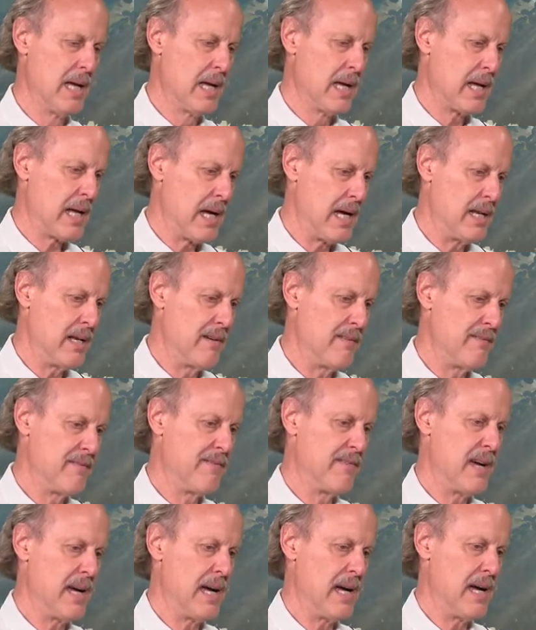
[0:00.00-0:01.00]
kind
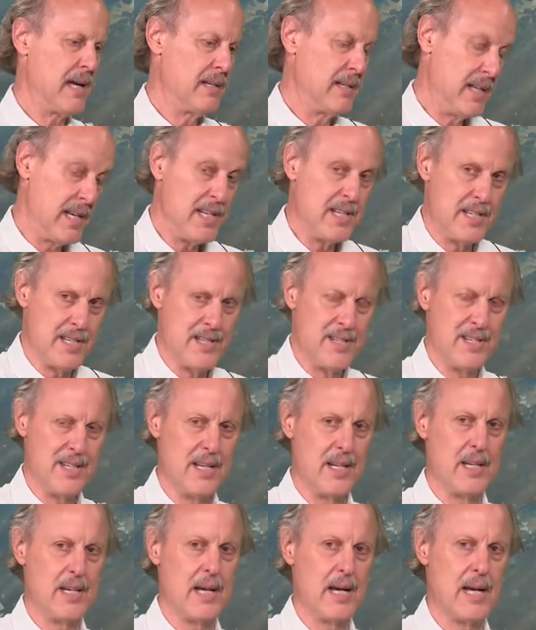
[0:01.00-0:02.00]
of
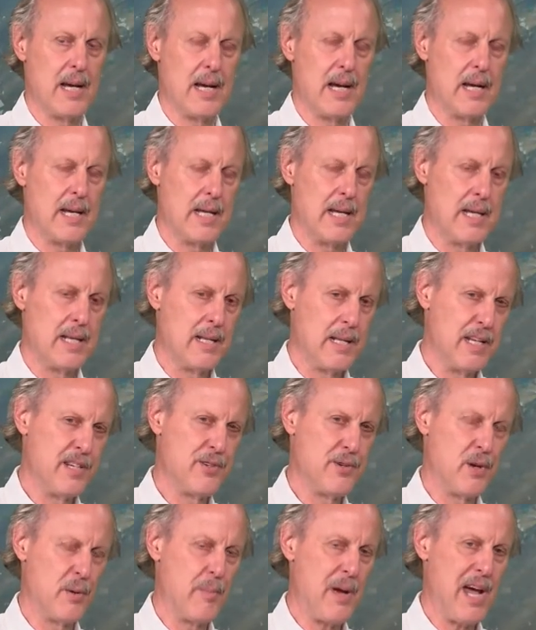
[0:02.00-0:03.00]
decency in
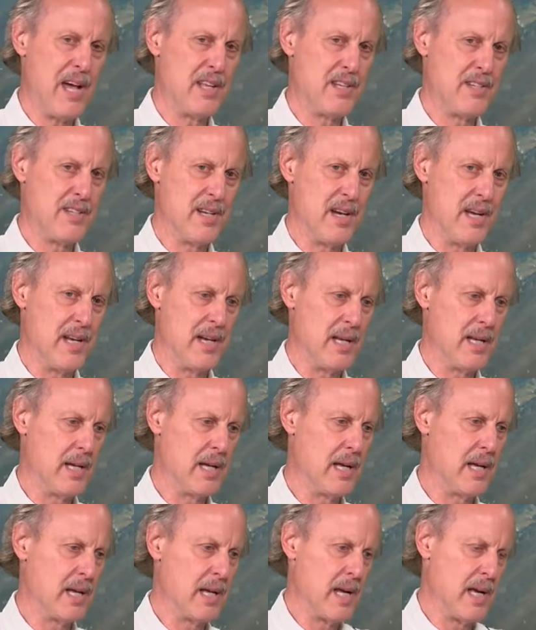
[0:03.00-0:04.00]
Israel-Palestine
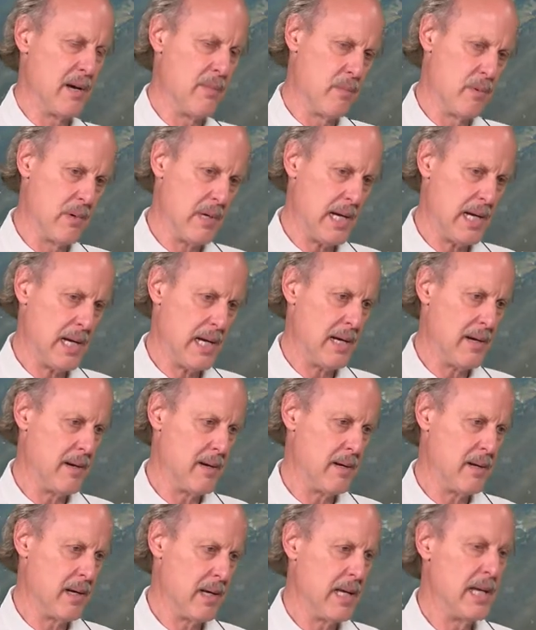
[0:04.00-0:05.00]
and kind
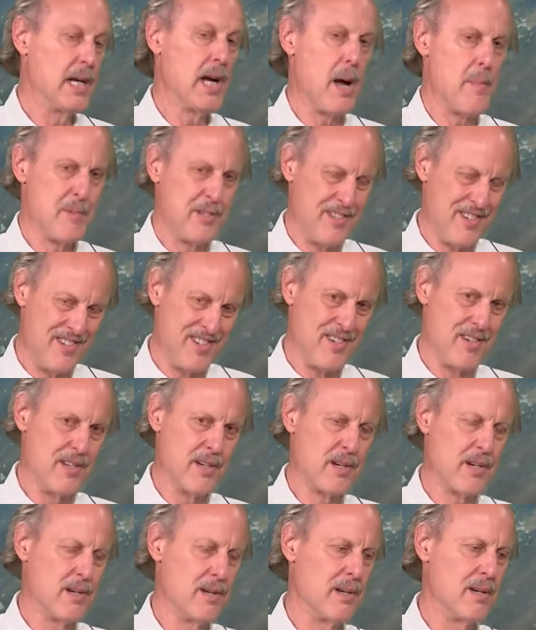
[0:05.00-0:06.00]
of in opposition to
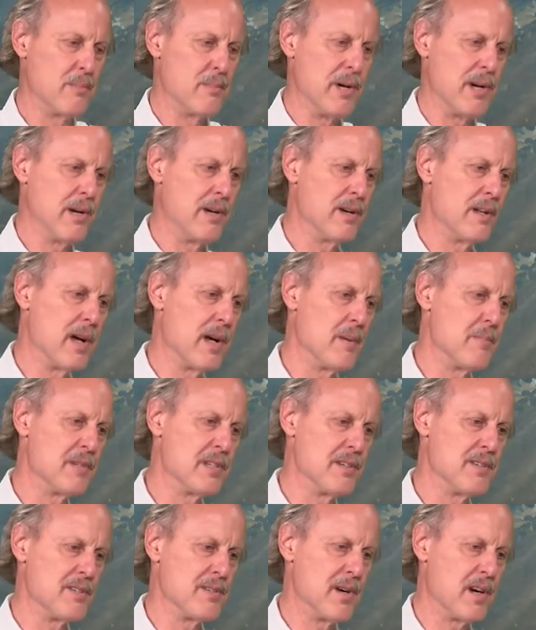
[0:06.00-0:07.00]
current paradigms
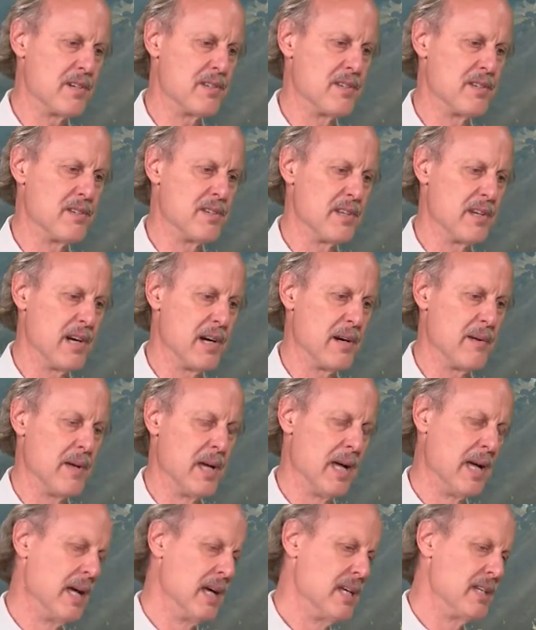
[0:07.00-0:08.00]
and structures there.
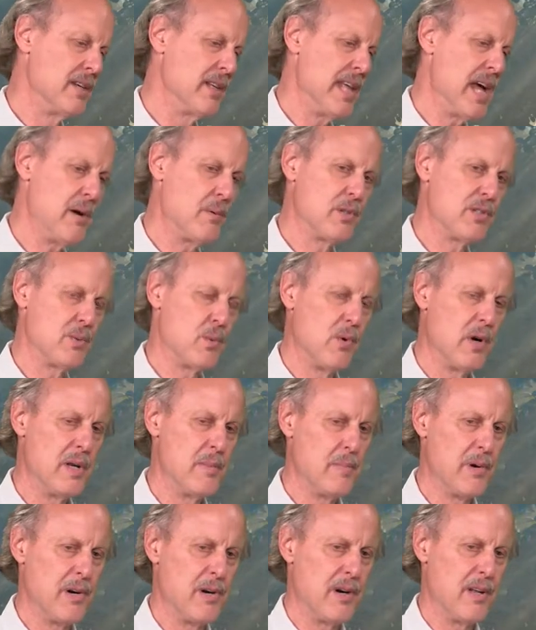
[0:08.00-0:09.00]
So that was one
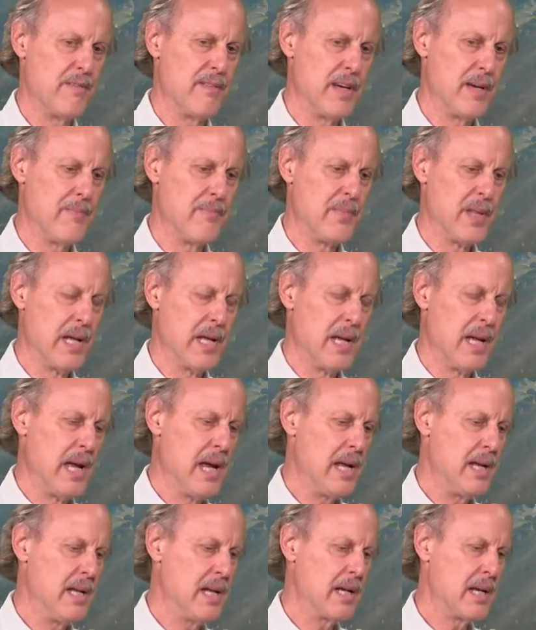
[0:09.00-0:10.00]
part of it.
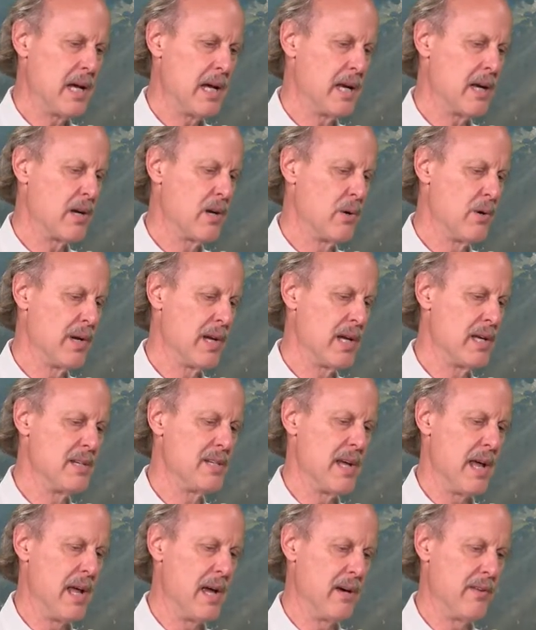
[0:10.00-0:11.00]
And then kind of going
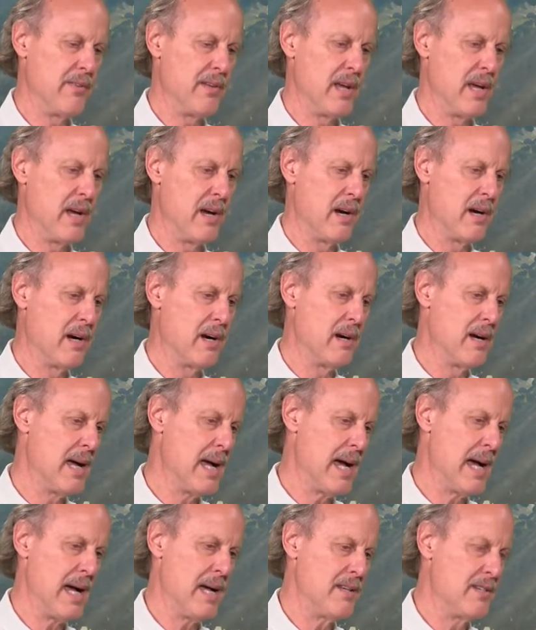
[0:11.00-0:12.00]
into healthcare
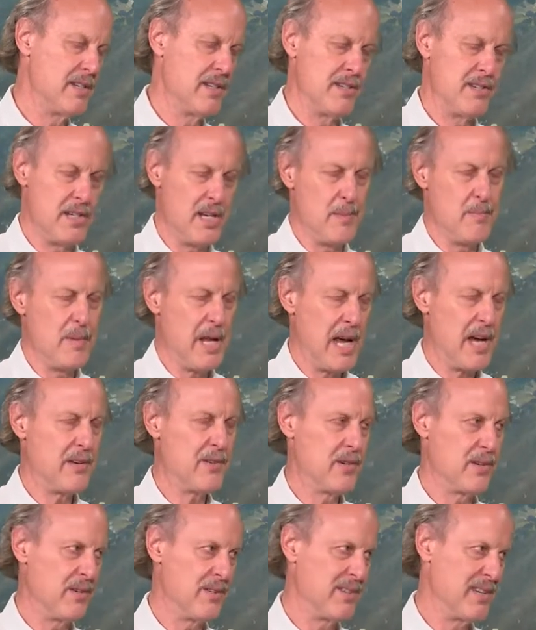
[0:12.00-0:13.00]
it just seemed
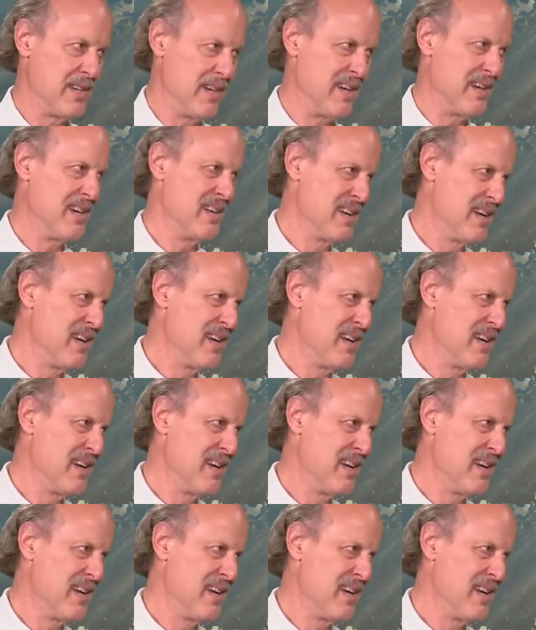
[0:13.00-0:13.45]
natural to